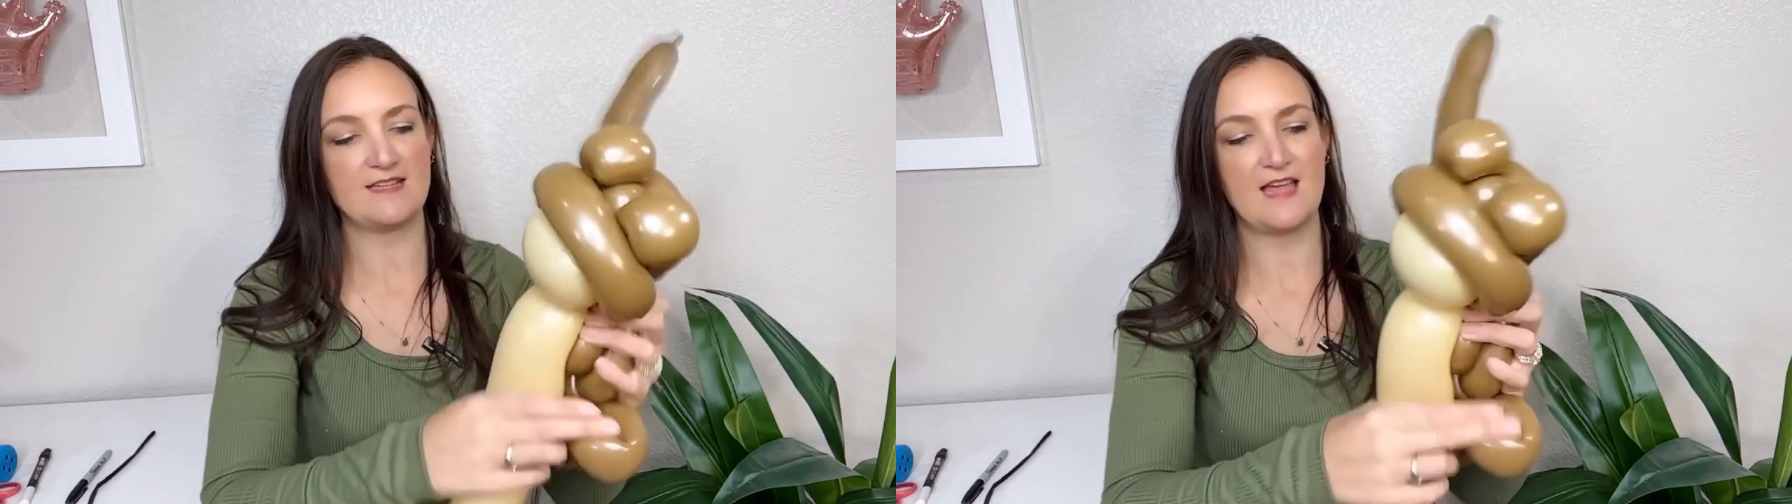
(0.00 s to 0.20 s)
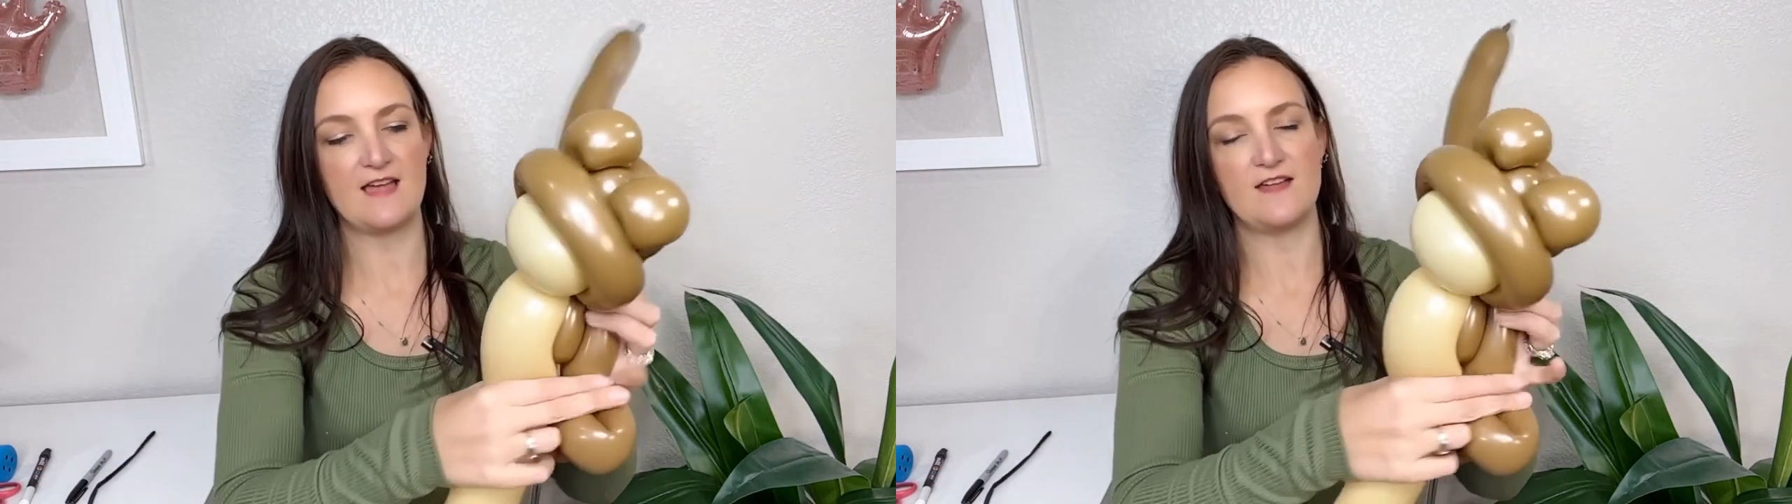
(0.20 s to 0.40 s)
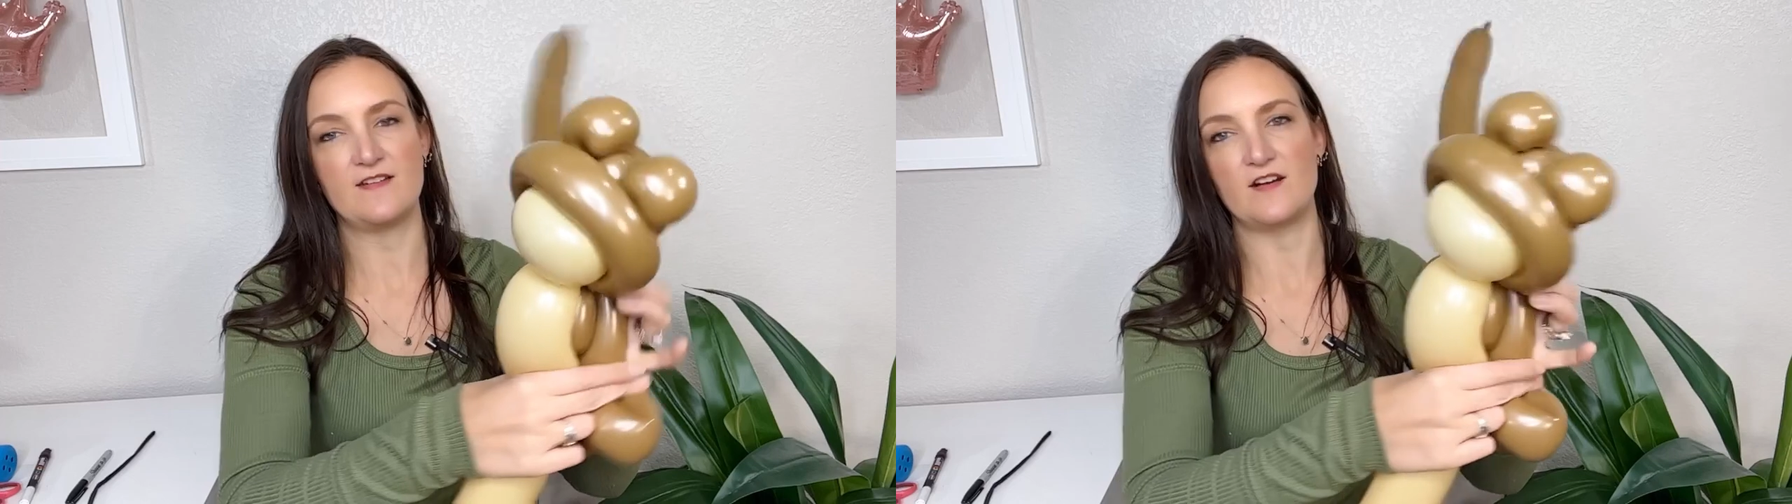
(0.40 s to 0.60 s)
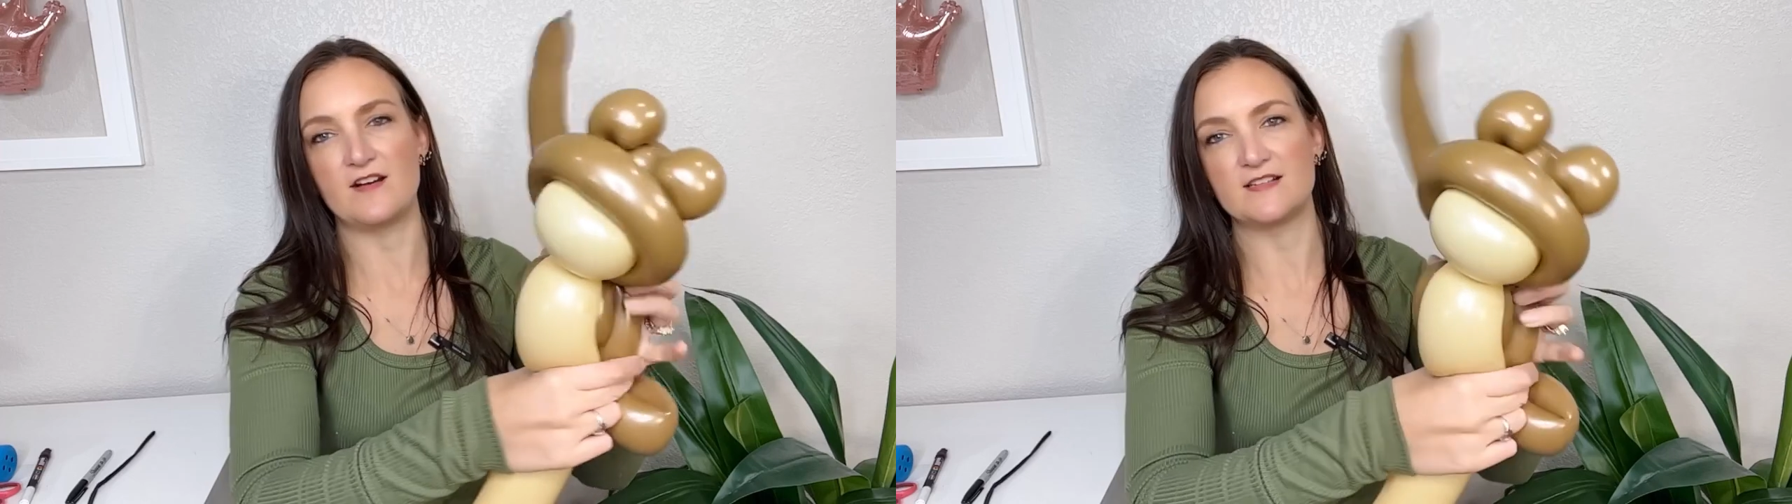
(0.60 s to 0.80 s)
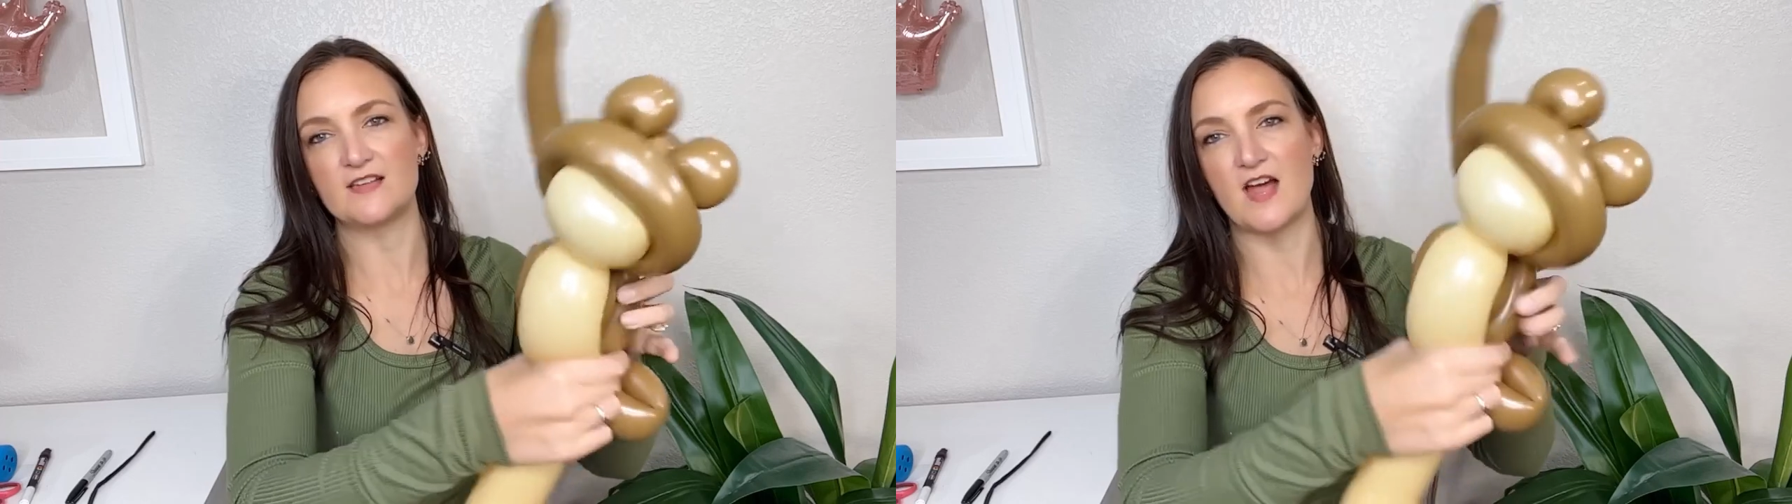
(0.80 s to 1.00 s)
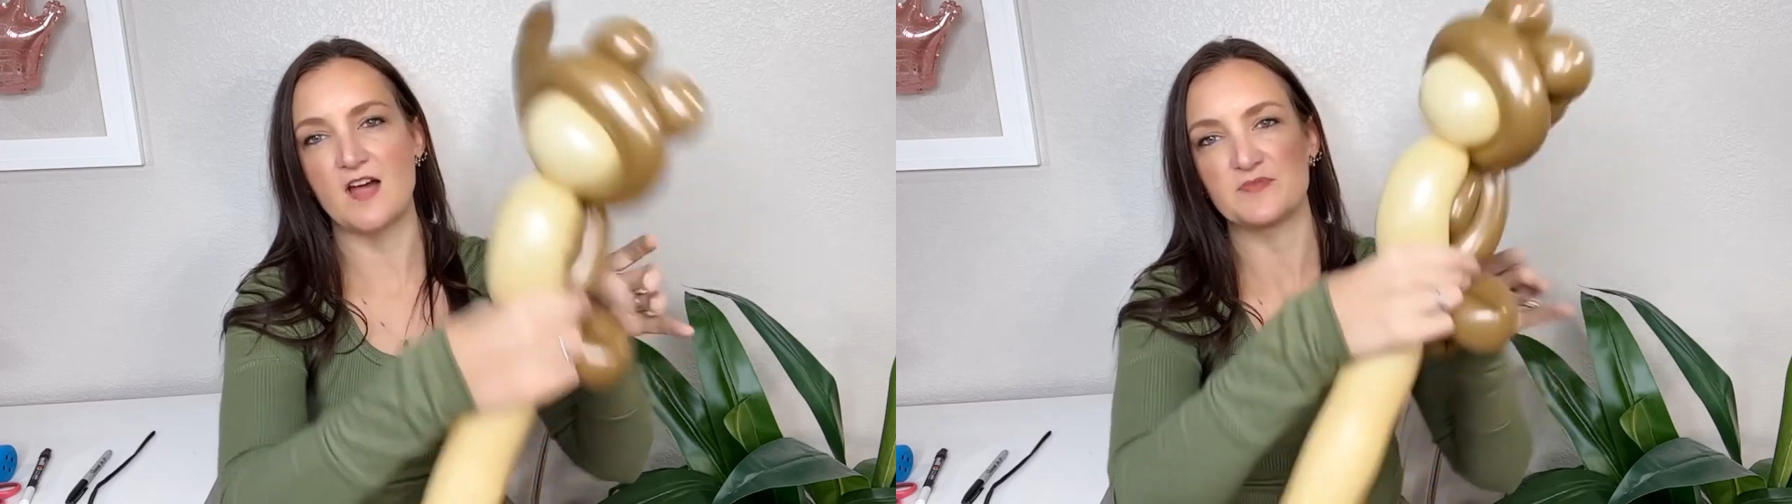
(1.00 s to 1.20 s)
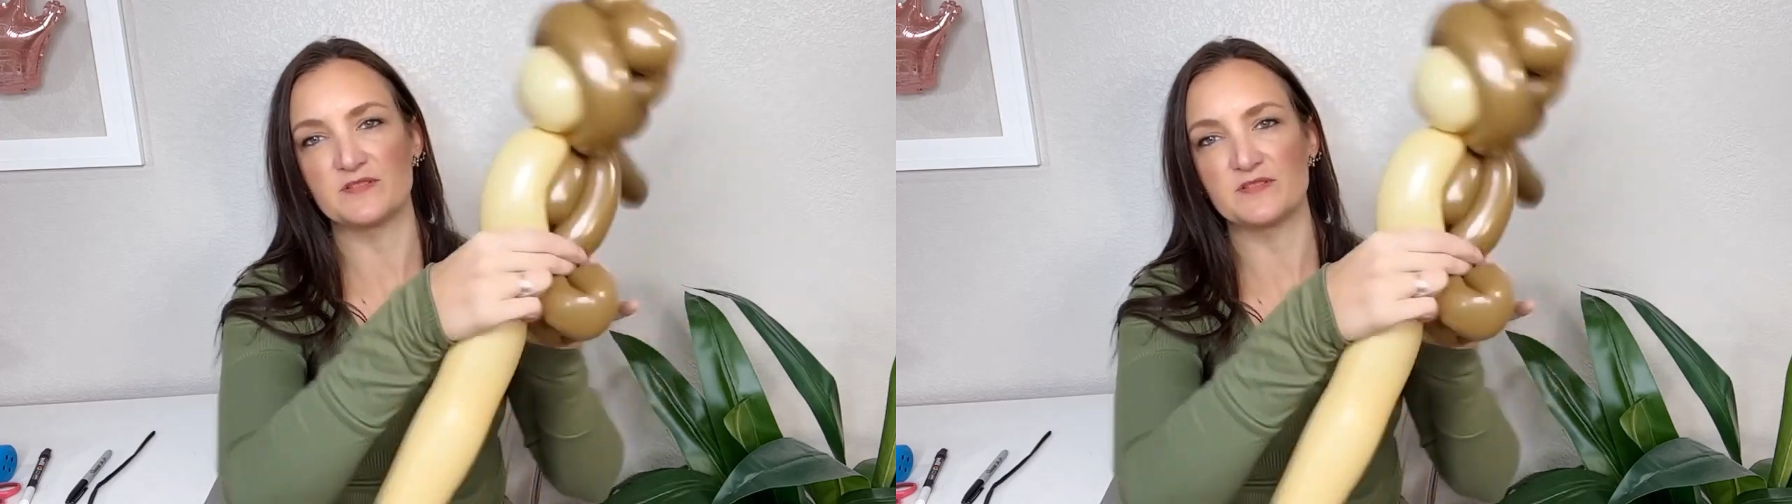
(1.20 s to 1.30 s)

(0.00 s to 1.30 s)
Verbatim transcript: down on top.